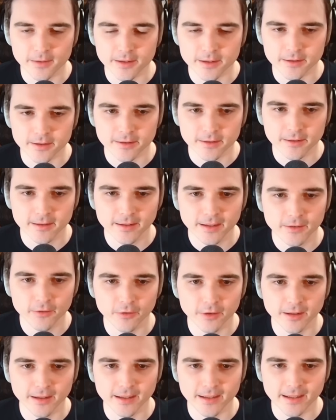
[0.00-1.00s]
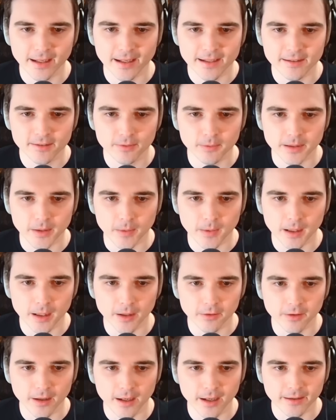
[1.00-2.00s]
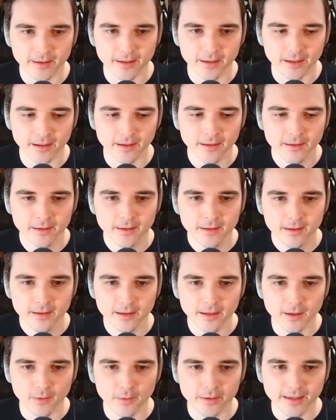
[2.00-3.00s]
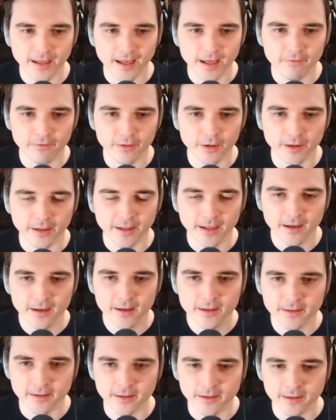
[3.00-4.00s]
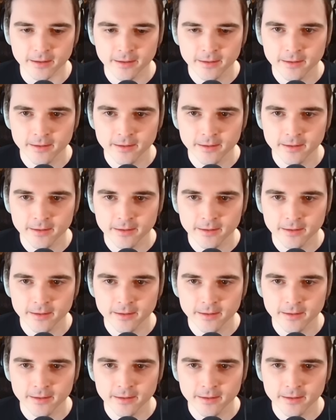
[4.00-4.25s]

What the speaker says: which is certainly really nice when you are rocking, you know, with a heavier character,